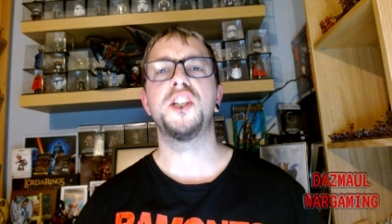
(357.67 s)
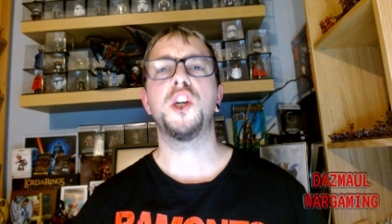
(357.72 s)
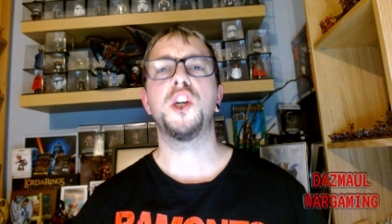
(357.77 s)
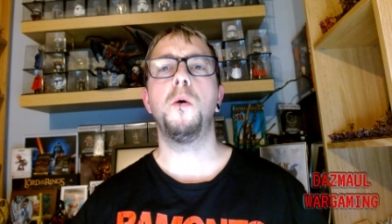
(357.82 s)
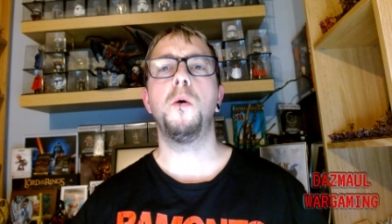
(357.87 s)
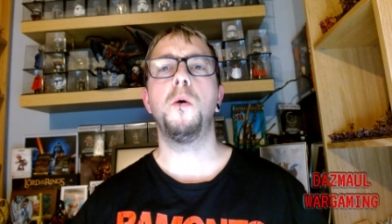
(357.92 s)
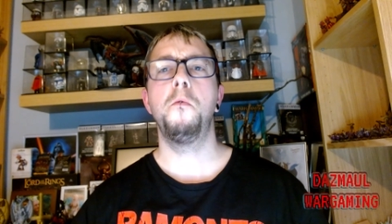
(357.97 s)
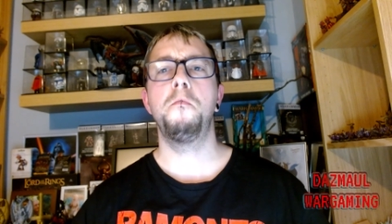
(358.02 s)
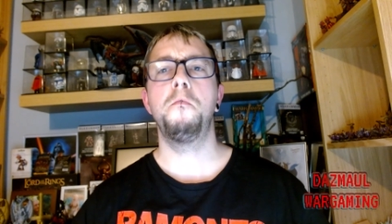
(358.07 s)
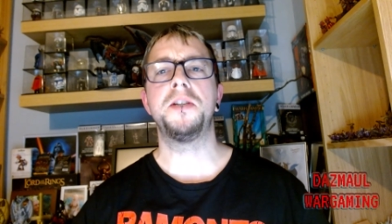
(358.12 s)
a
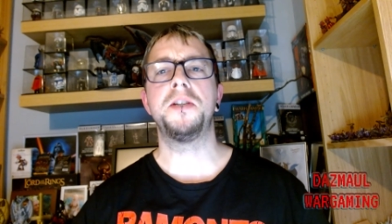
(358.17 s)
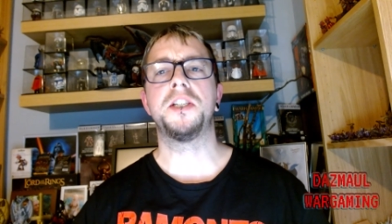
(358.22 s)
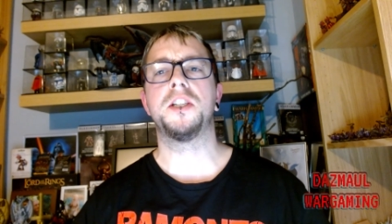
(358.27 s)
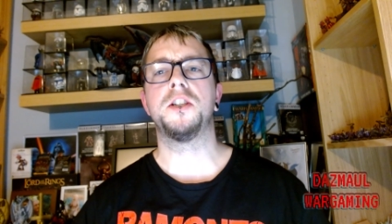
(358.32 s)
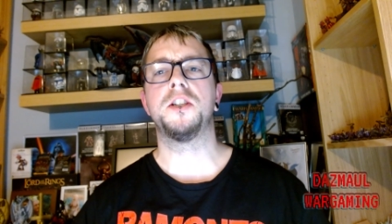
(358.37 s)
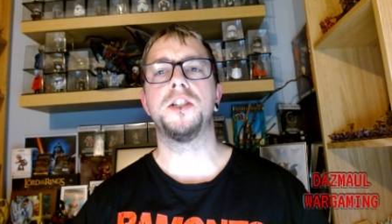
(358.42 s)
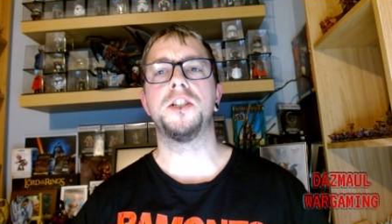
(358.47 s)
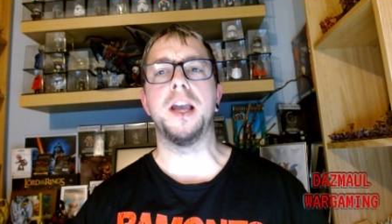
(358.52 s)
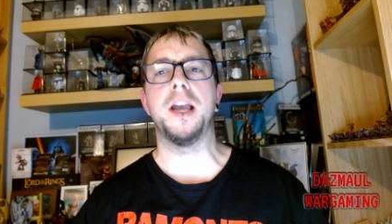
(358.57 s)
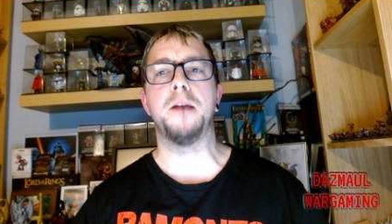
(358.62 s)
common
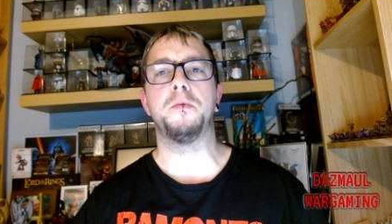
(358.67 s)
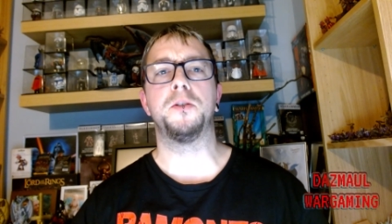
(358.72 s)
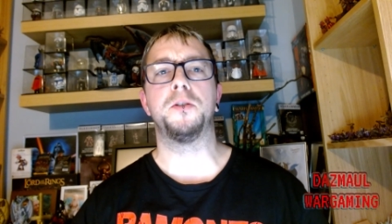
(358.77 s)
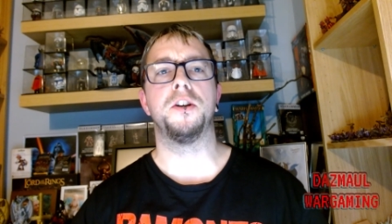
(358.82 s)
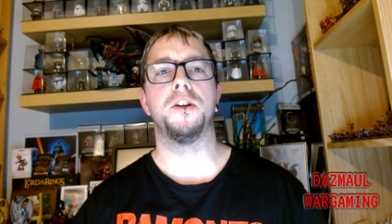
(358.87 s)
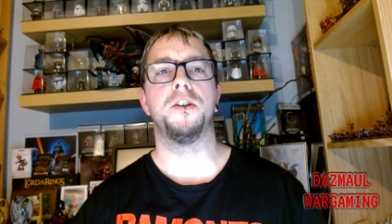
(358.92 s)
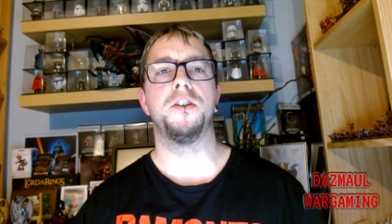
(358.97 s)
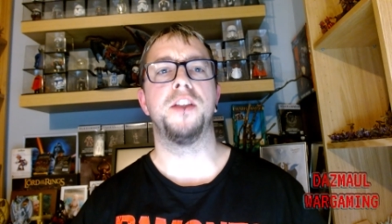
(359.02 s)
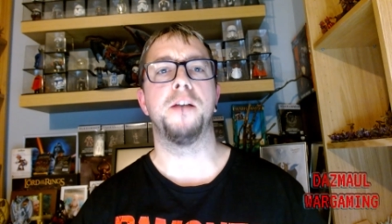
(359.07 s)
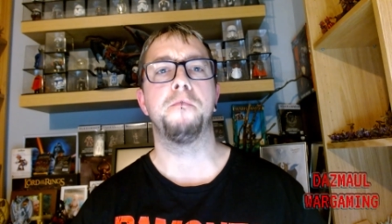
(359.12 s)

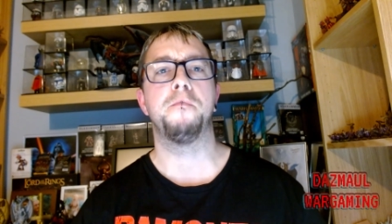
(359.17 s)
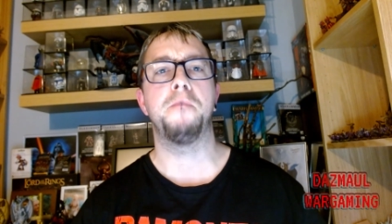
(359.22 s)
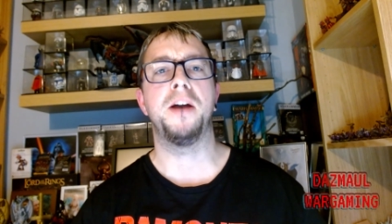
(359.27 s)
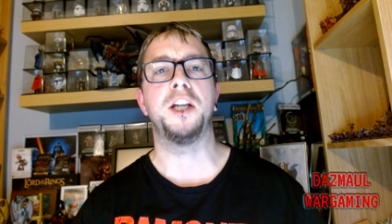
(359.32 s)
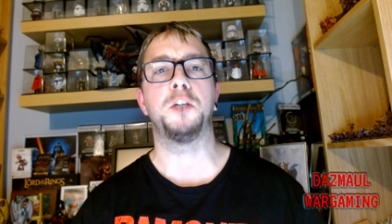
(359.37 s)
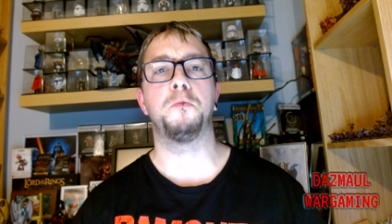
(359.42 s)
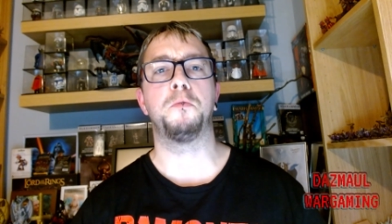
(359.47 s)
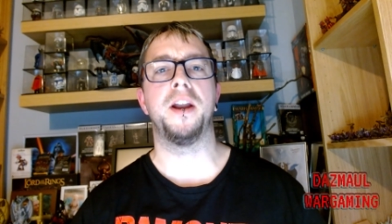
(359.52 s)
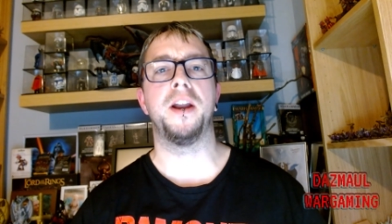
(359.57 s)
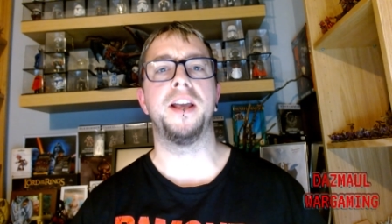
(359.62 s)
misconception that
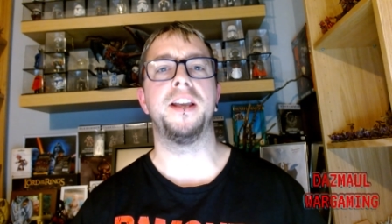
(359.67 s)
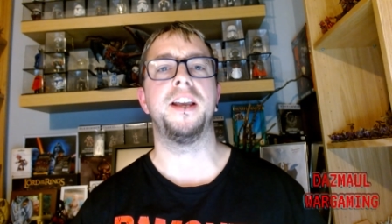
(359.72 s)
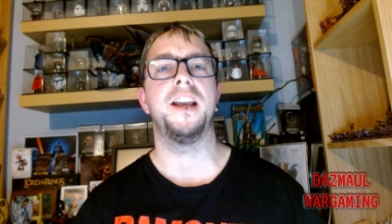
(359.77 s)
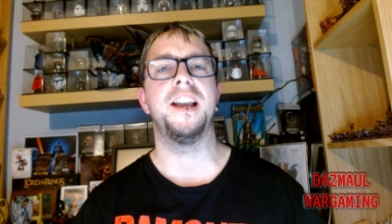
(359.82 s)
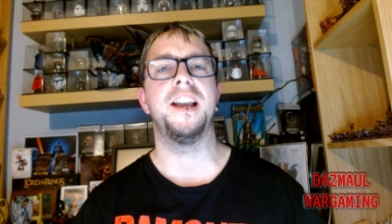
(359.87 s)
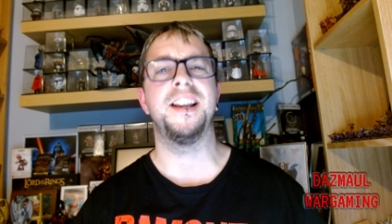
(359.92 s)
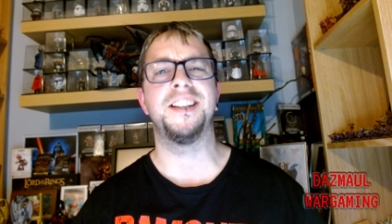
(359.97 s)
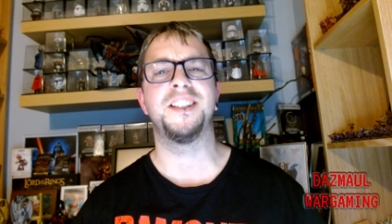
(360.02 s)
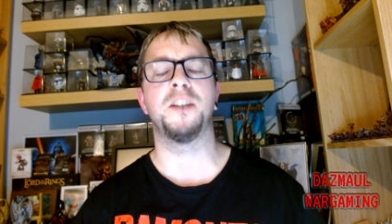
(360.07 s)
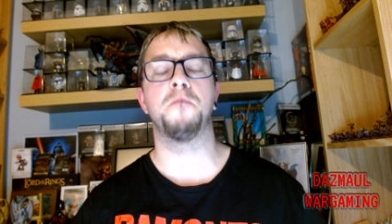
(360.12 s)
match play
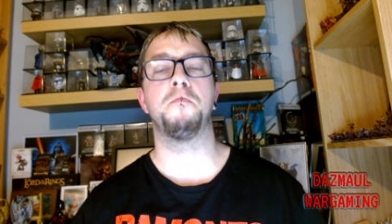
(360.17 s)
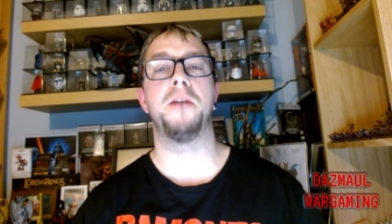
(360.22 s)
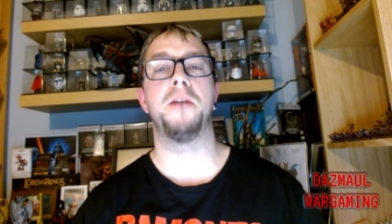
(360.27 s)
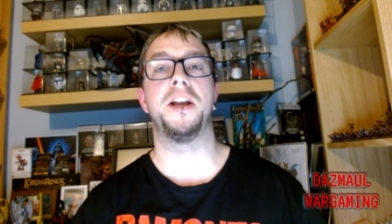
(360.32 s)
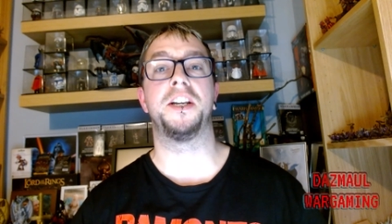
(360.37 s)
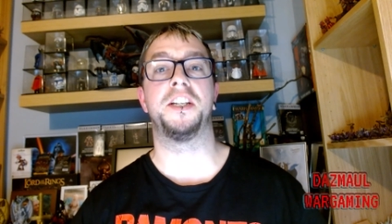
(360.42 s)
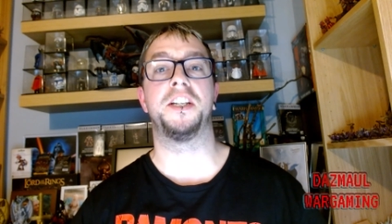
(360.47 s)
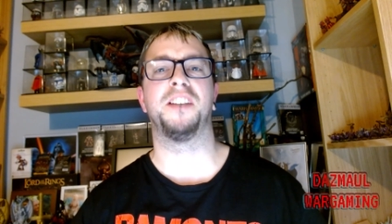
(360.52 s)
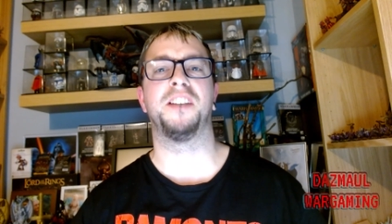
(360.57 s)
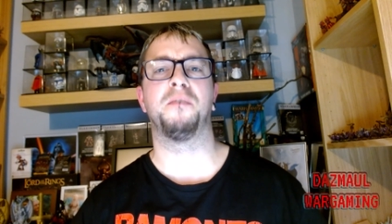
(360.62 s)
is
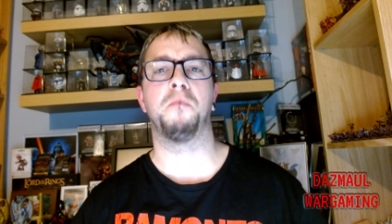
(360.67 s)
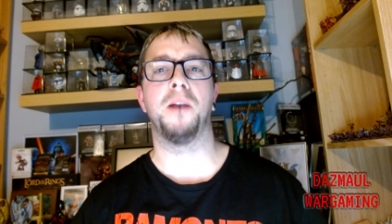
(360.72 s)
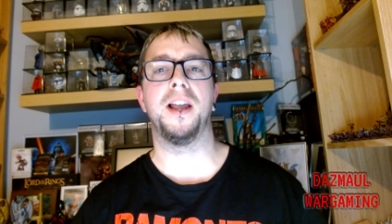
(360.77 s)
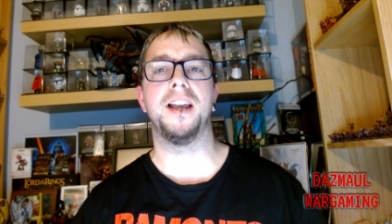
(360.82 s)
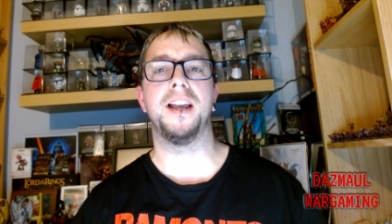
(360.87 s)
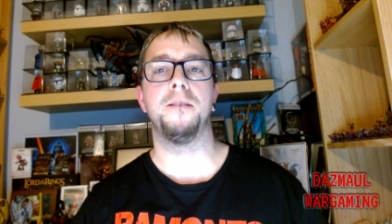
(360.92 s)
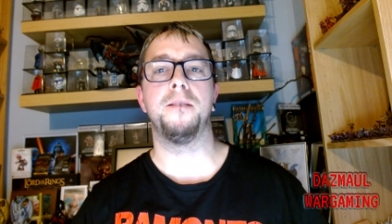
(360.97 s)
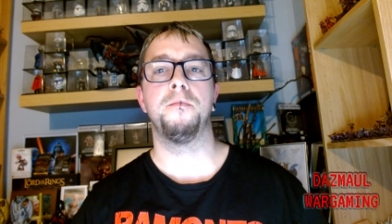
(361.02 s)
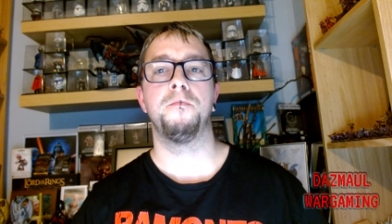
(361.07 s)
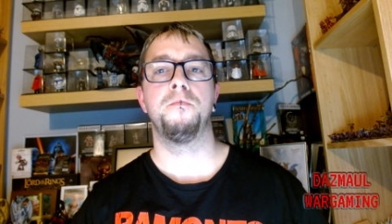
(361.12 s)
competitive
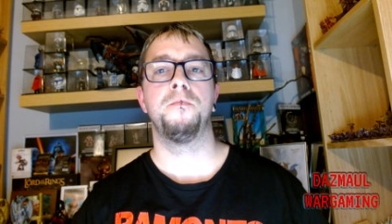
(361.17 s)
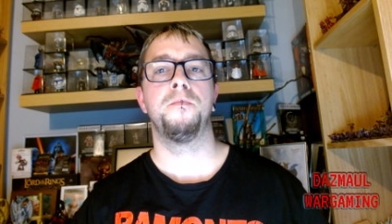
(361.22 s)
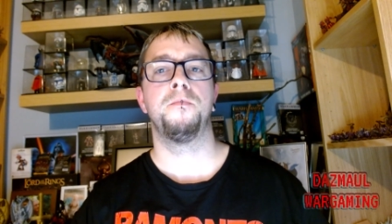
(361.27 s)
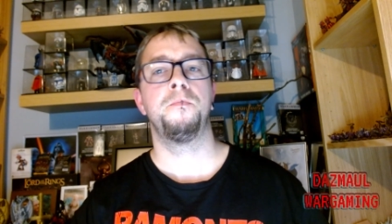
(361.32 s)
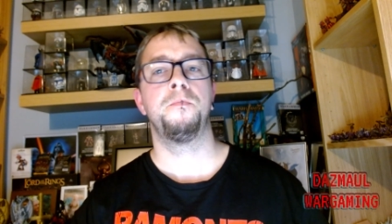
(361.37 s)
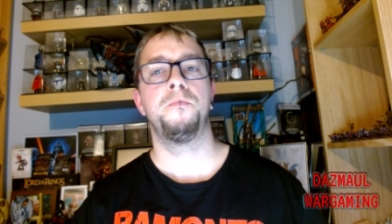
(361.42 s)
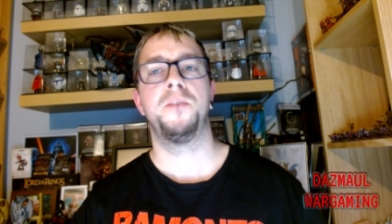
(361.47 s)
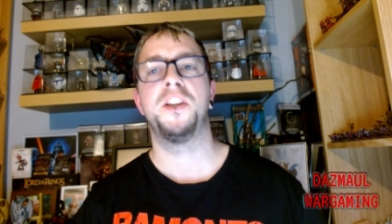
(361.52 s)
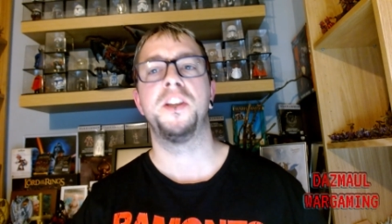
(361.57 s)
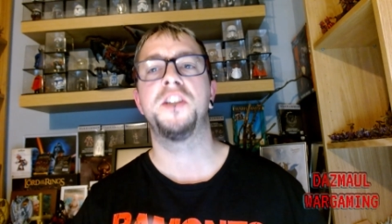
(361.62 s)
play.
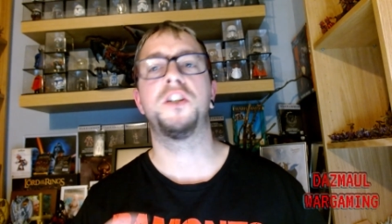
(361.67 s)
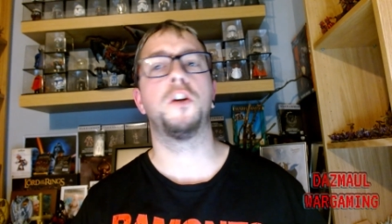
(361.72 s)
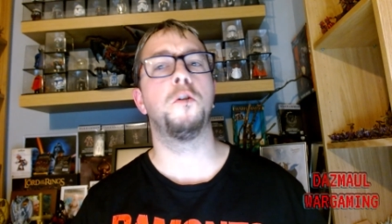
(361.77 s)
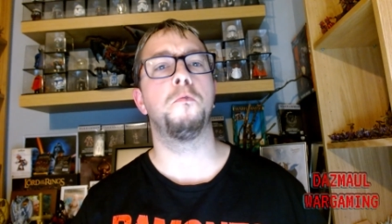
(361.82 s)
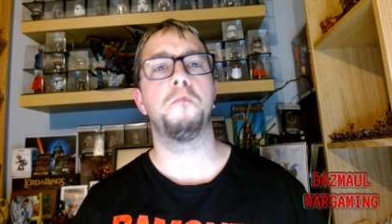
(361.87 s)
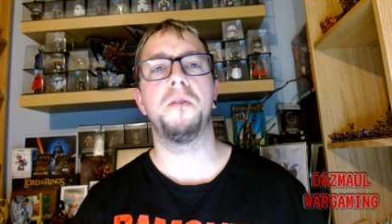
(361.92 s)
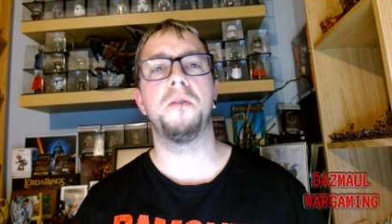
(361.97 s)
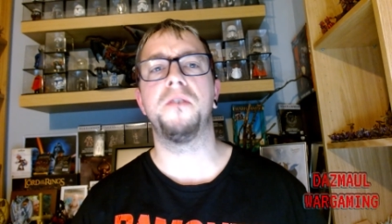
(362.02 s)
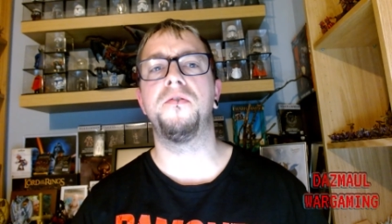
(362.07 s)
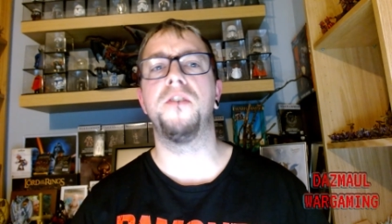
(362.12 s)
This
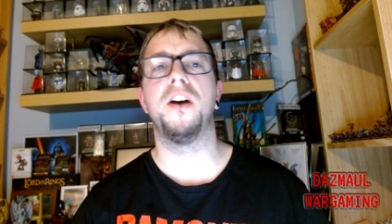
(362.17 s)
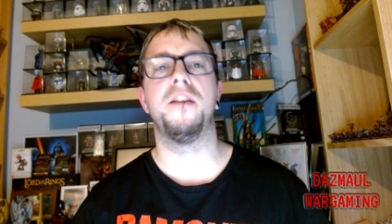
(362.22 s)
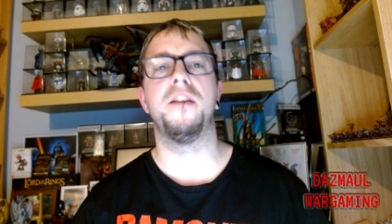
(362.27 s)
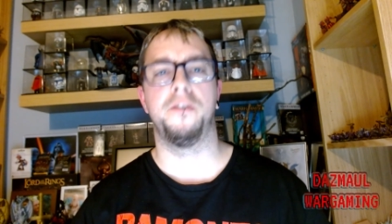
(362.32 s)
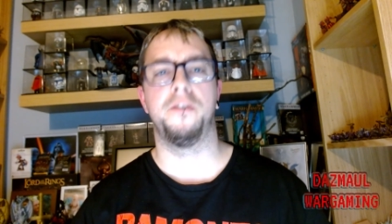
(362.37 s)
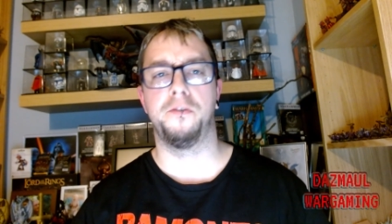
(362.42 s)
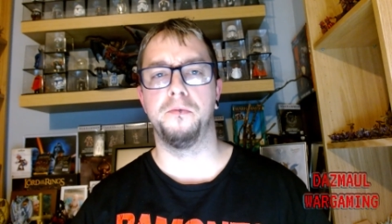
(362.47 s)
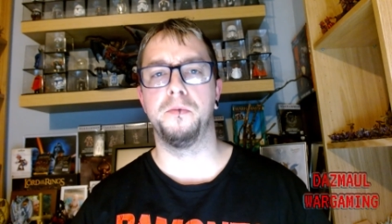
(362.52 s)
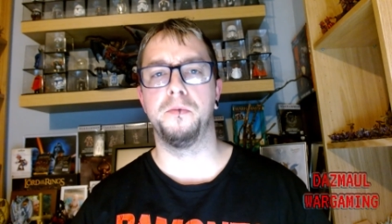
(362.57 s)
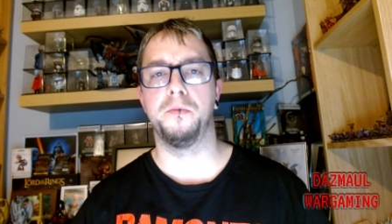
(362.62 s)
couldn't be further from